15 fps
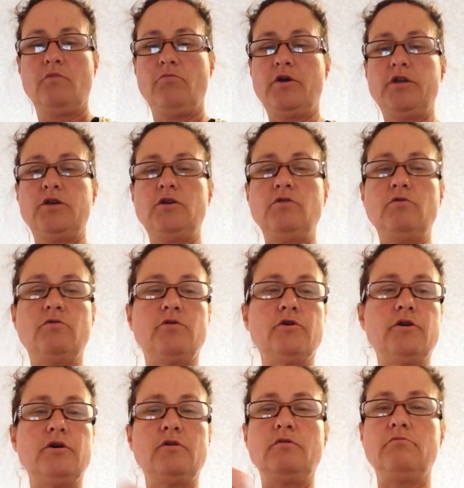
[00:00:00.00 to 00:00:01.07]
but you
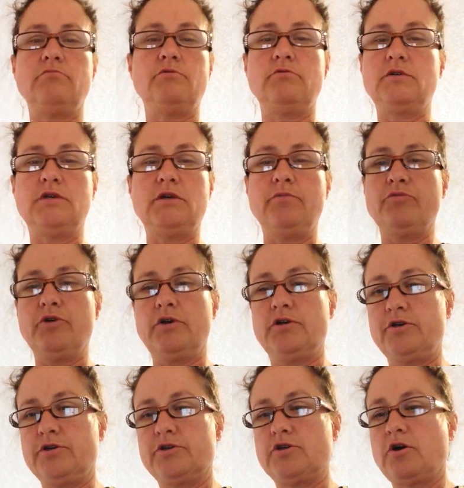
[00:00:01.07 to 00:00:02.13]
could simply
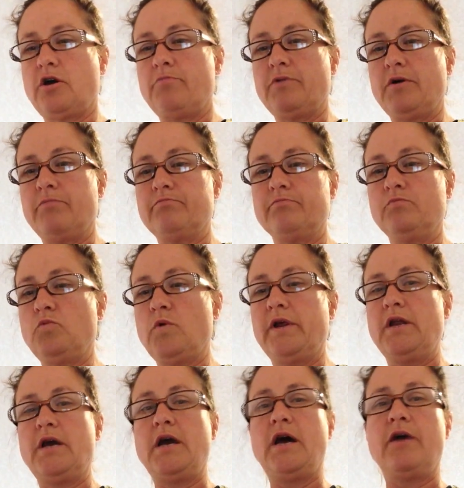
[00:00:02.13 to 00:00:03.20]
just chop up
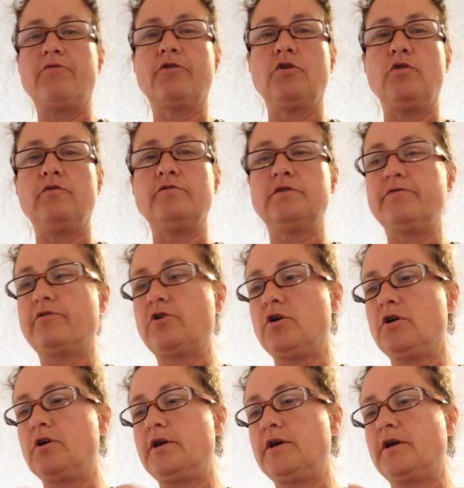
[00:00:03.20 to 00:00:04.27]
1½ cloves of
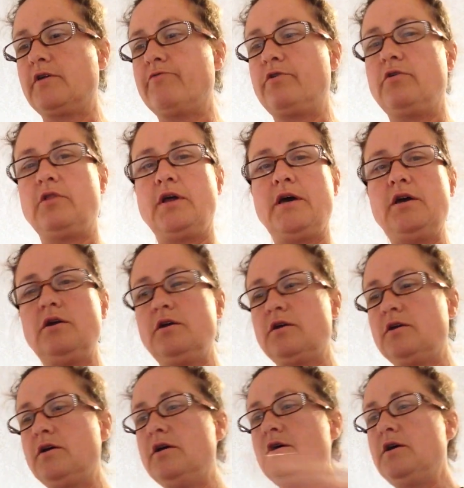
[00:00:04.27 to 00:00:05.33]
garlic if you like,
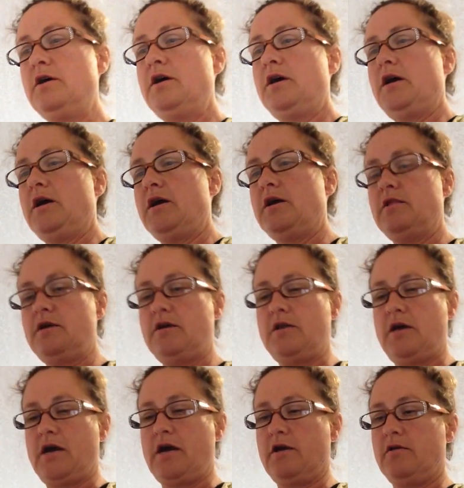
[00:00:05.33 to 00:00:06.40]
and then
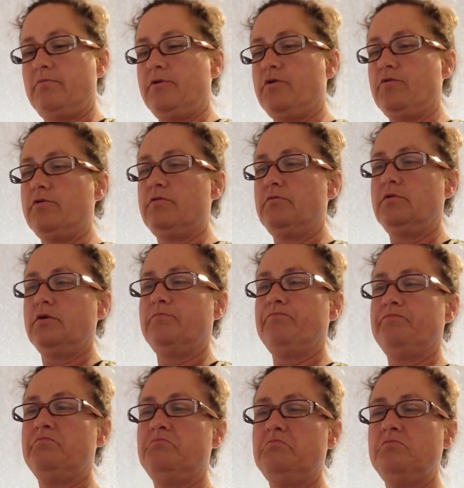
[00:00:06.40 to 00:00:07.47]
add about
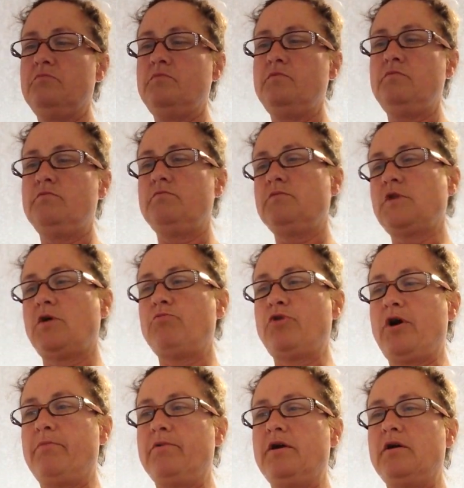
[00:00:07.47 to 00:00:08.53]

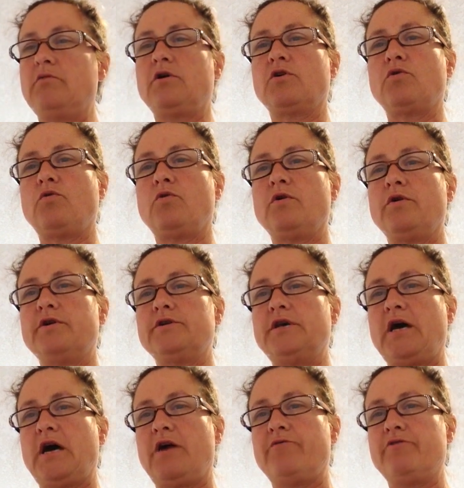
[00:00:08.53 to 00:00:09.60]
probably 1/4
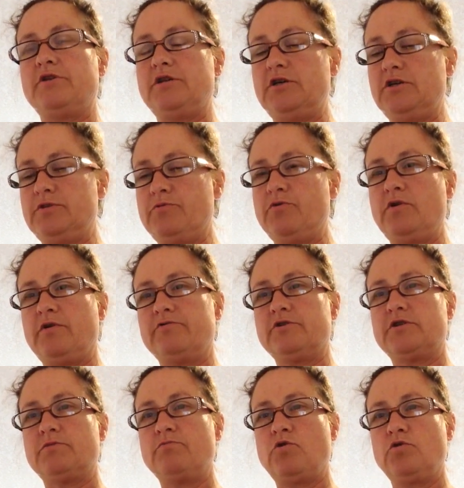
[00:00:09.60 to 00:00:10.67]
to 1/2 teaspoon of
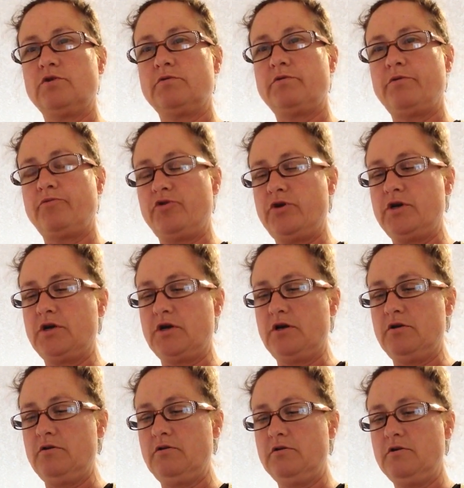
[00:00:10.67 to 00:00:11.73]
smoked
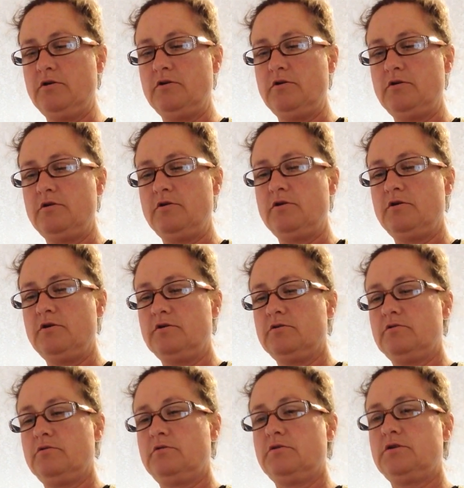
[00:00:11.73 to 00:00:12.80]
paprika.
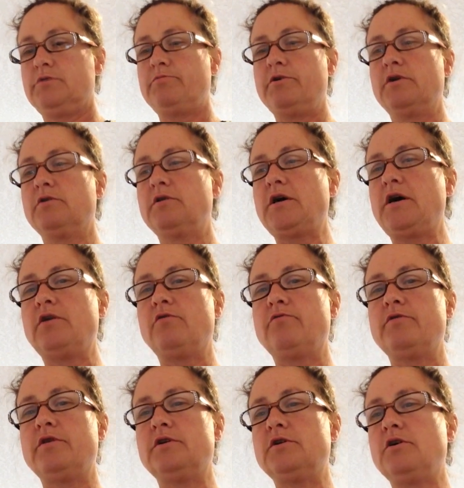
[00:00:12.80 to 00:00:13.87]
I'll just sprinkle that over
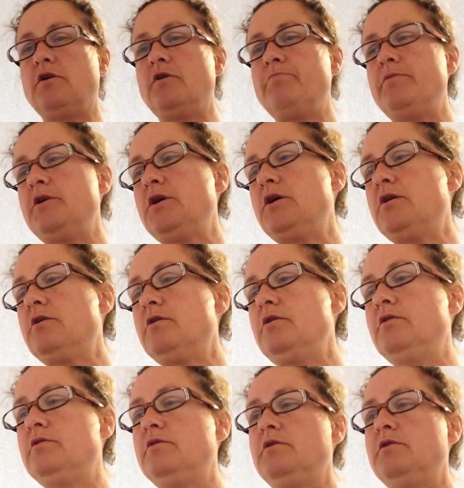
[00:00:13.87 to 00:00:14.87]
the top there,